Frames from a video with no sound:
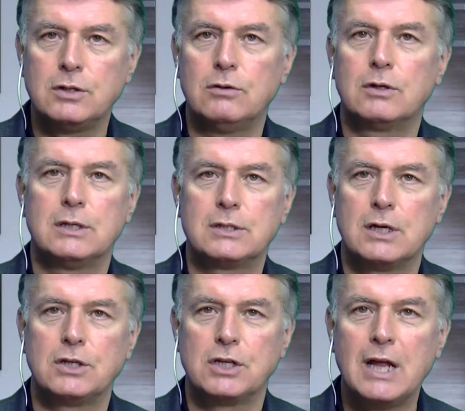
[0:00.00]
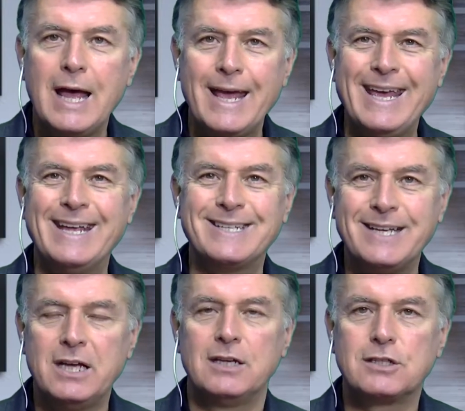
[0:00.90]
organisation, it
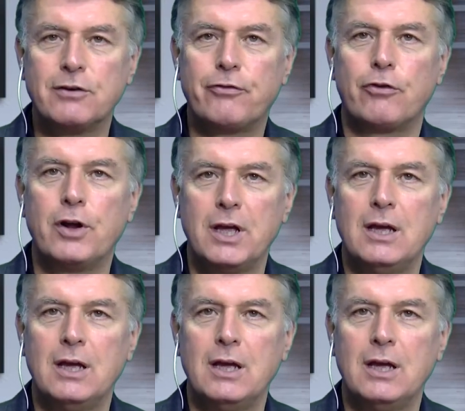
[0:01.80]
is free.